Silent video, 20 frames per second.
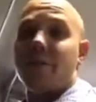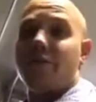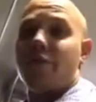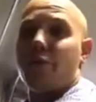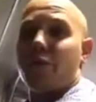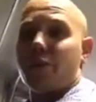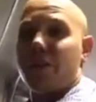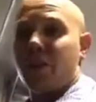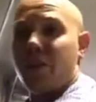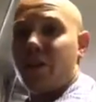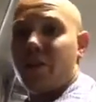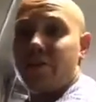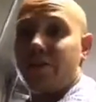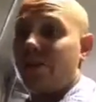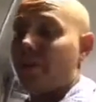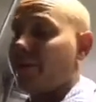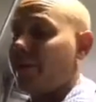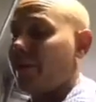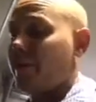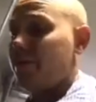they're $14
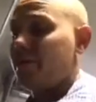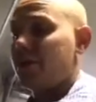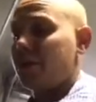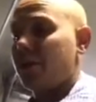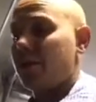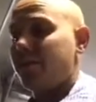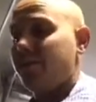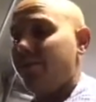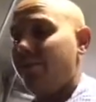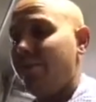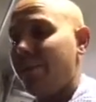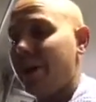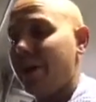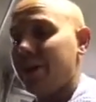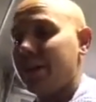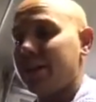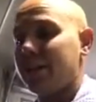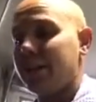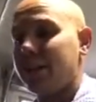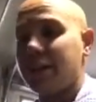off Amazon,
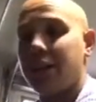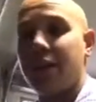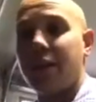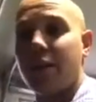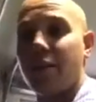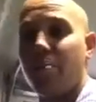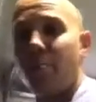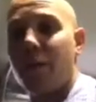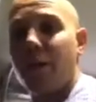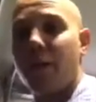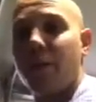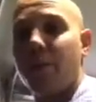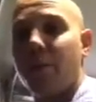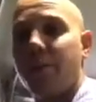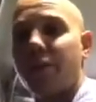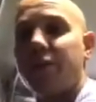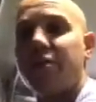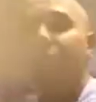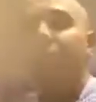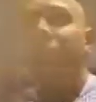but they kick butt
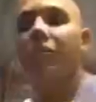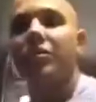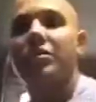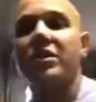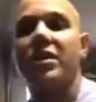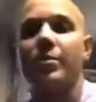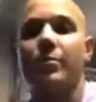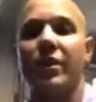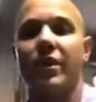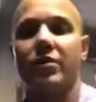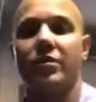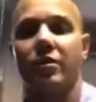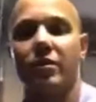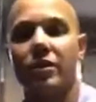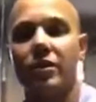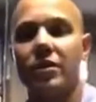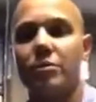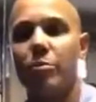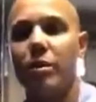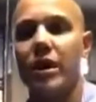because the first time I
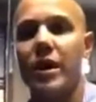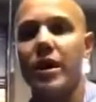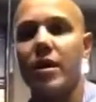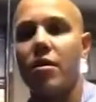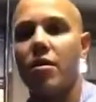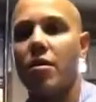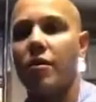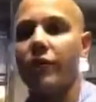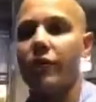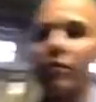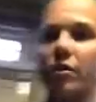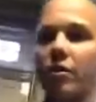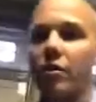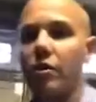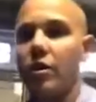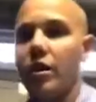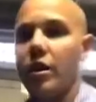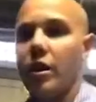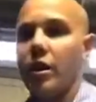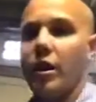took this bike
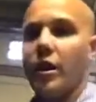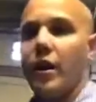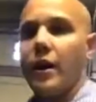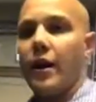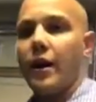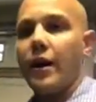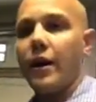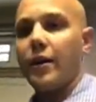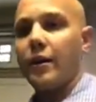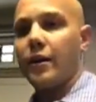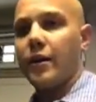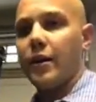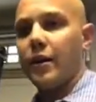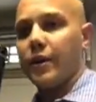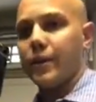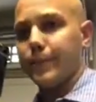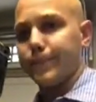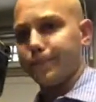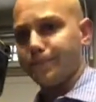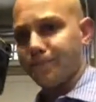off-road and
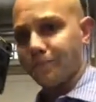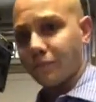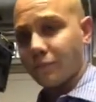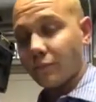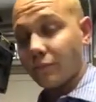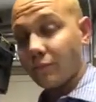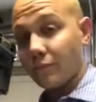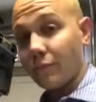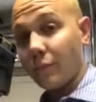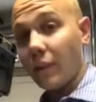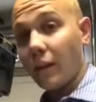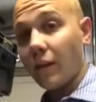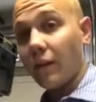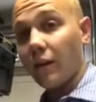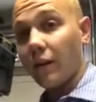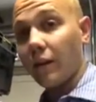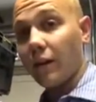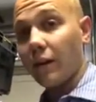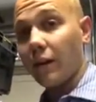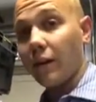
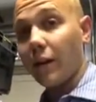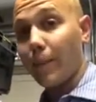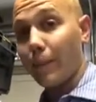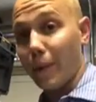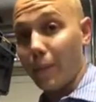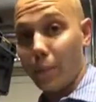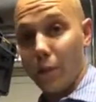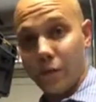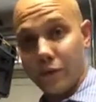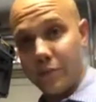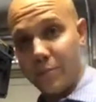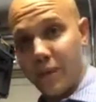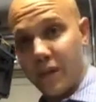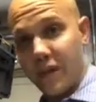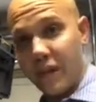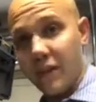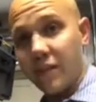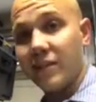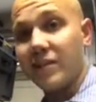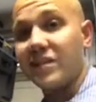got my boots
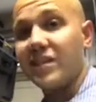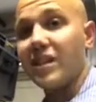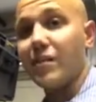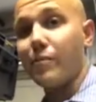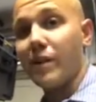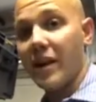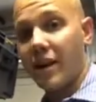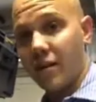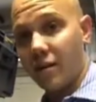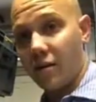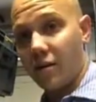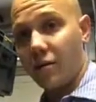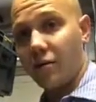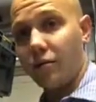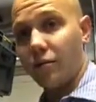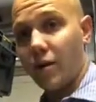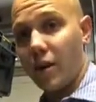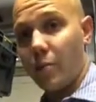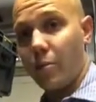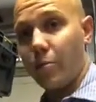muddy and then stepped back on
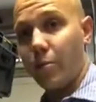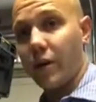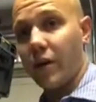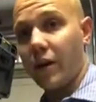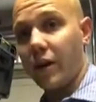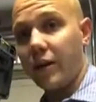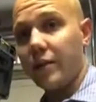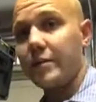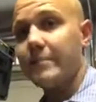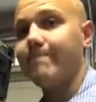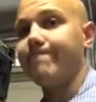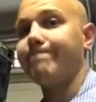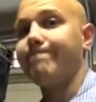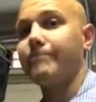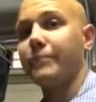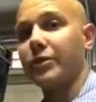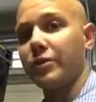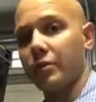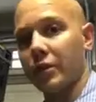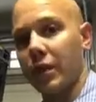the rubber pegs,
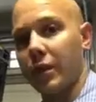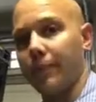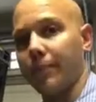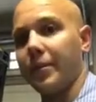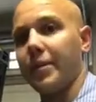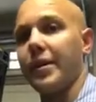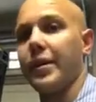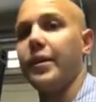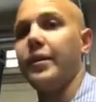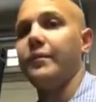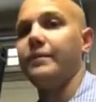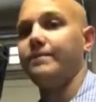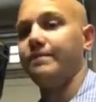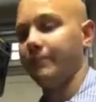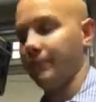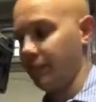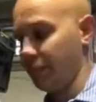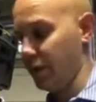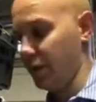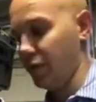slipped.
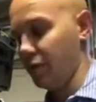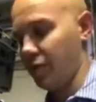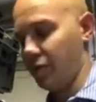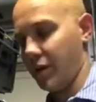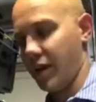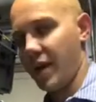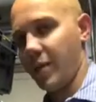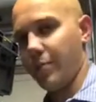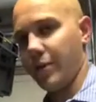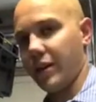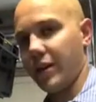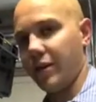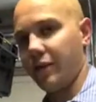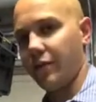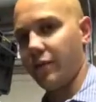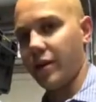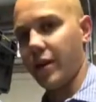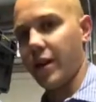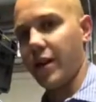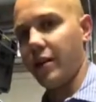You know what happened
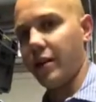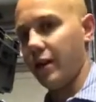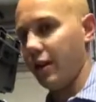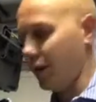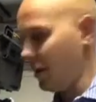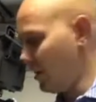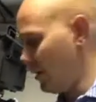after that?